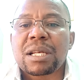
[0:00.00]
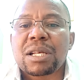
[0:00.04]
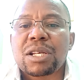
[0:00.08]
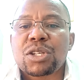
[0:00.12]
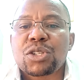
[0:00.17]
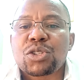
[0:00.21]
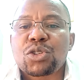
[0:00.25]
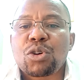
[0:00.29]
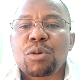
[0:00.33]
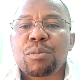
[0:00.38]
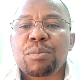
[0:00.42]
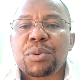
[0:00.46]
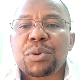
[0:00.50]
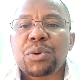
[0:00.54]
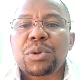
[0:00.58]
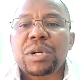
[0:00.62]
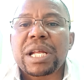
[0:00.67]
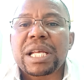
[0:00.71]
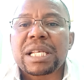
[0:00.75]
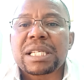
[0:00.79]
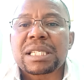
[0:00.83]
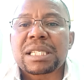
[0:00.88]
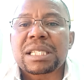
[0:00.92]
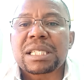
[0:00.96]
So
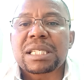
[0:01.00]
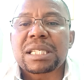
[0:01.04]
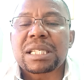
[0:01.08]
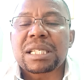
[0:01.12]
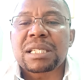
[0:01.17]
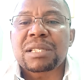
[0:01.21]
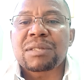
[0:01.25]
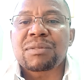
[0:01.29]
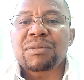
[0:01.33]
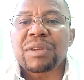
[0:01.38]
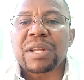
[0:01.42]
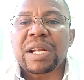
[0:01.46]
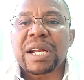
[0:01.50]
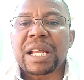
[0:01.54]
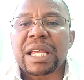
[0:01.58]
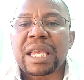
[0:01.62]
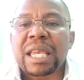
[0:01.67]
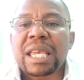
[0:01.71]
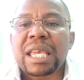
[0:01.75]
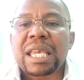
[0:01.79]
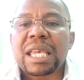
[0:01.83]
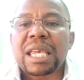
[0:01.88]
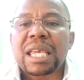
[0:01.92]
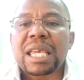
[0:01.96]
prudency is very
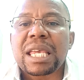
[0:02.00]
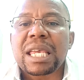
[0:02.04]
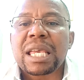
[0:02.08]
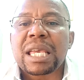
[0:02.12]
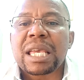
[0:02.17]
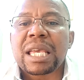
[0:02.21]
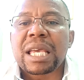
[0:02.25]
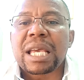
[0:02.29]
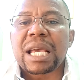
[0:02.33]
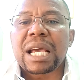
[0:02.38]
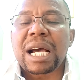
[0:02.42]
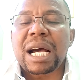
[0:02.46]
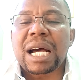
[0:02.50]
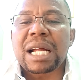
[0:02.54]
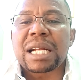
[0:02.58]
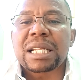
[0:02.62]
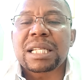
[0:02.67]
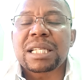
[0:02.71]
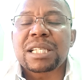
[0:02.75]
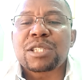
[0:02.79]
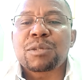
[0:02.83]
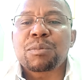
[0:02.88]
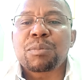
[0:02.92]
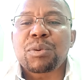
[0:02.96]
key, and
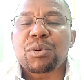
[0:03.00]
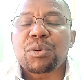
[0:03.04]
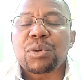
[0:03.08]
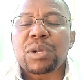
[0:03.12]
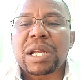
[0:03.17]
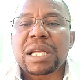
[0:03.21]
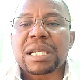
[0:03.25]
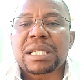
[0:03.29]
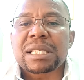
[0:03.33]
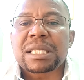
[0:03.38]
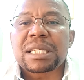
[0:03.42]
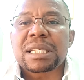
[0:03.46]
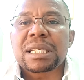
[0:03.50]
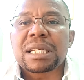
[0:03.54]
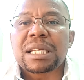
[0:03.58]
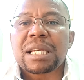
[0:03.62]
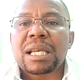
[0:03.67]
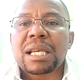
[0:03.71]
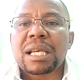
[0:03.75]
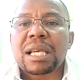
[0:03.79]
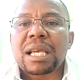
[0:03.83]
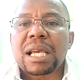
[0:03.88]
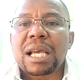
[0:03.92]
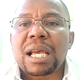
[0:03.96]
this prudency,
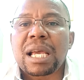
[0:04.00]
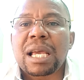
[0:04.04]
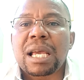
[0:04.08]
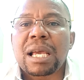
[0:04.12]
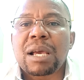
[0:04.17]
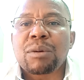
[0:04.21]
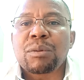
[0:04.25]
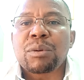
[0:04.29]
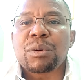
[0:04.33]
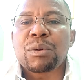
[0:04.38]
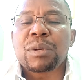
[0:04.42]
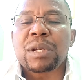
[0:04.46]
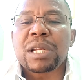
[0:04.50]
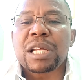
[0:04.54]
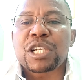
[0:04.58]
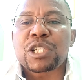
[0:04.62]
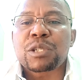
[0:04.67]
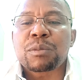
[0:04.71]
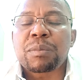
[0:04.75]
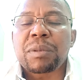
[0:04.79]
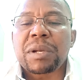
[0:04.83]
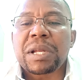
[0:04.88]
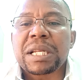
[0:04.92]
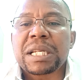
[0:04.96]
we will
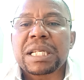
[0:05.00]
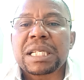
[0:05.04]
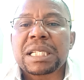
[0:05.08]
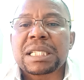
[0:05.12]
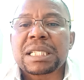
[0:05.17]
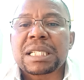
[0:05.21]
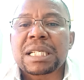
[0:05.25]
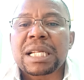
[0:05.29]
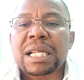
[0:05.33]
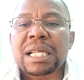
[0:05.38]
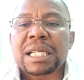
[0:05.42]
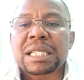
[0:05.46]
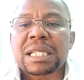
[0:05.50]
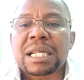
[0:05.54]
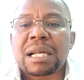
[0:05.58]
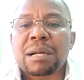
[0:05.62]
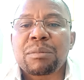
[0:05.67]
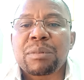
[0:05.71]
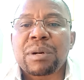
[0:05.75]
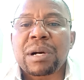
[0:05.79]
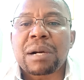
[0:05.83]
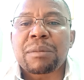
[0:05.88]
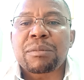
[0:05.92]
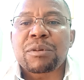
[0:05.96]
explain it later,
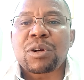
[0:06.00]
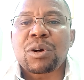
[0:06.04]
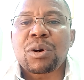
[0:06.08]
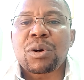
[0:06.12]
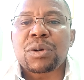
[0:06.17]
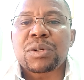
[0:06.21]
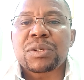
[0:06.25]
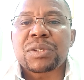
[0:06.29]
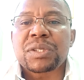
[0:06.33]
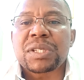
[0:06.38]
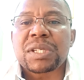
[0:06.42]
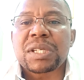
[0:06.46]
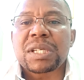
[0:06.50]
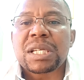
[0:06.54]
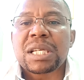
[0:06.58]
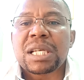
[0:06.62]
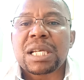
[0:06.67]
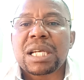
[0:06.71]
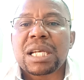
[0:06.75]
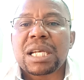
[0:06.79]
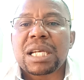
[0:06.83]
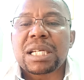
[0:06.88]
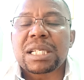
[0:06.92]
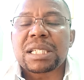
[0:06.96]
but because it
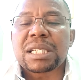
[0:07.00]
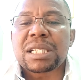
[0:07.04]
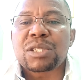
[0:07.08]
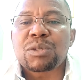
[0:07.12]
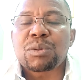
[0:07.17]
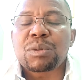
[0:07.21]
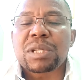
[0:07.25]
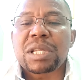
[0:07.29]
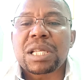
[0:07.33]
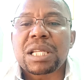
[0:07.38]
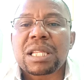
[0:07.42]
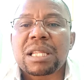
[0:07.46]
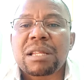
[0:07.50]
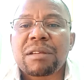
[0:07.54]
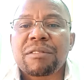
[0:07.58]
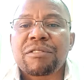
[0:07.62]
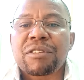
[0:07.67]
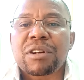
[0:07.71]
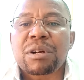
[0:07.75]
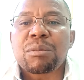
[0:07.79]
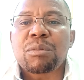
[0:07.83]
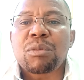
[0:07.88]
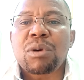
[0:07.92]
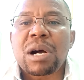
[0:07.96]
is within the
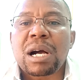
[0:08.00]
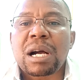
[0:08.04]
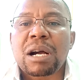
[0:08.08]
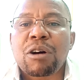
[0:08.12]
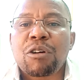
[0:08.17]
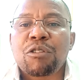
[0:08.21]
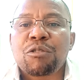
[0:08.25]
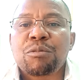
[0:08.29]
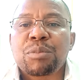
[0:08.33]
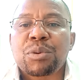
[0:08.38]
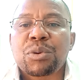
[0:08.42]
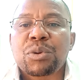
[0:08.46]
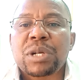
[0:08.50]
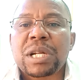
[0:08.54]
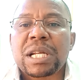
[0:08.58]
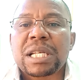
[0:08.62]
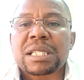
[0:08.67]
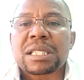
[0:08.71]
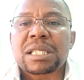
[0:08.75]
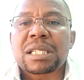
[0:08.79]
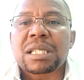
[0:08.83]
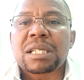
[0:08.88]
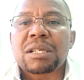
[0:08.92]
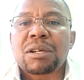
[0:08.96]
framework of
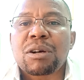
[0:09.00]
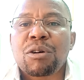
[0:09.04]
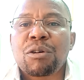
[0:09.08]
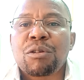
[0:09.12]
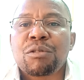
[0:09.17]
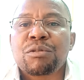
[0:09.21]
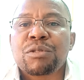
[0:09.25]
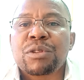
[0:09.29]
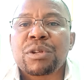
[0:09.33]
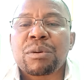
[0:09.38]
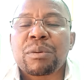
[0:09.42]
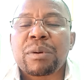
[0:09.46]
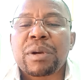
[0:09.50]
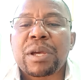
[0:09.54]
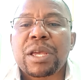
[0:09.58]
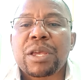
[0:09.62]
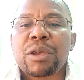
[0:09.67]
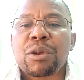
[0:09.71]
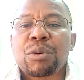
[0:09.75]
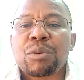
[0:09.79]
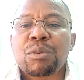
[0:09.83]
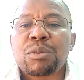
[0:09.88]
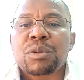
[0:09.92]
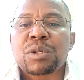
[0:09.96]
prudency of the way
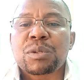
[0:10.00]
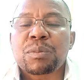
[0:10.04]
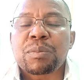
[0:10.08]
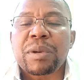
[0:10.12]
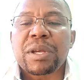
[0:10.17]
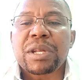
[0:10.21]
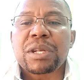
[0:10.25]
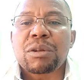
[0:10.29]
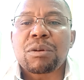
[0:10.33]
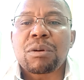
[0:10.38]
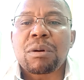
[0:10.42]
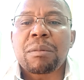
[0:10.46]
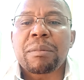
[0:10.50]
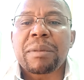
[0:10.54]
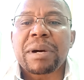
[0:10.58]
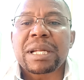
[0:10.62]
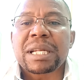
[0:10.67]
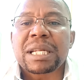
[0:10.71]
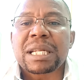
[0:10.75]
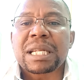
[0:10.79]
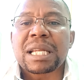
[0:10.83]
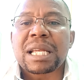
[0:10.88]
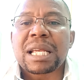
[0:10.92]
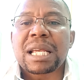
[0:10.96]
you spend your
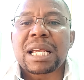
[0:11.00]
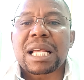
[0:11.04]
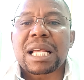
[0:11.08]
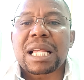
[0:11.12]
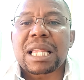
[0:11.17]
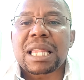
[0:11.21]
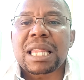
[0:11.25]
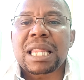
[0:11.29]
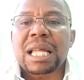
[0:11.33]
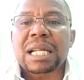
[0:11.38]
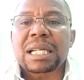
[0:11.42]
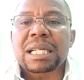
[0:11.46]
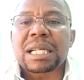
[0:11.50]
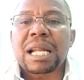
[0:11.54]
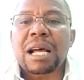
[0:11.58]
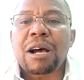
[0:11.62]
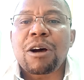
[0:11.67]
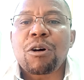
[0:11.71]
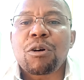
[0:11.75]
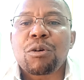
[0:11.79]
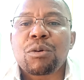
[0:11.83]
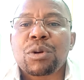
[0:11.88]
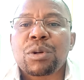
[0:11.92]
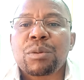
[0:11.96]
money that
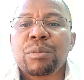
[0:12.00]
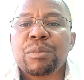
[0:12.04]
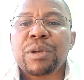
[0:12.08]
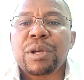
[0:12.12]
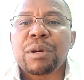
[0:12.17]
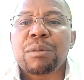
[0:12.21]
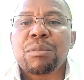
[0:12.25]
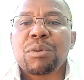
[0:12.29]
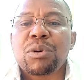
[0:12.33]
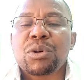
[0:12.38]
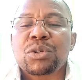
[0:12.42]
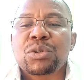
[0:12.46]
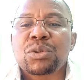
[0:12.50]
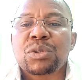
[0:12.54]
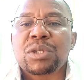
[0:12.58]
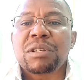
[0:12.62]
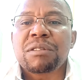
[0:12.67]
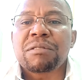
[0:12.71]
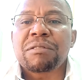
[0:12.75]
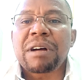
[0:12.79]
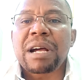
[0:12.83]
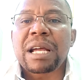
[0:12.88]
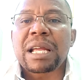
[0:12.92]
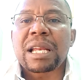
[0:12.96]
now we'll be able to
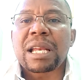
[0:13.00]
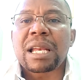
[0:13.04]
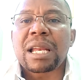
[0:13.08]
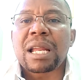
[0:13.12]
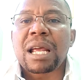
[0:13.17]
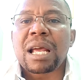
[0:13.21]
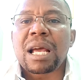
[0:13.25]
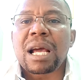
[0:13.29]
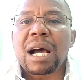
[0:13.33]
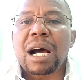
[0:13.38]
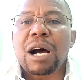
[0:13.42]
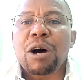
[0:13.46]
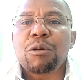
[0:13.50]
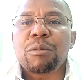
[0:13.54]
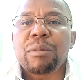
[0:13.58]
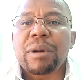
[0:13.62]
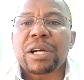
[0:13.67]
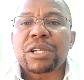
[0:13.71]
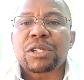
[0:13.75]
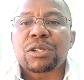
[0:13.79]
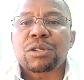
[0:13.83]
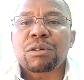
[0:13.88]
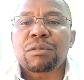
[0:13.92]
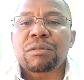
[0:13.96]
define how
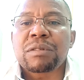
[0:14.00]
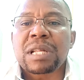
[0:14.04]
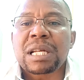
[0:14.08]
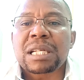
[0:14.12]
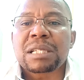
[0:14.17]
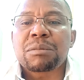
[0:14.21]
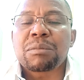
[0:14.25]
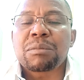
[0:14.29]
much of that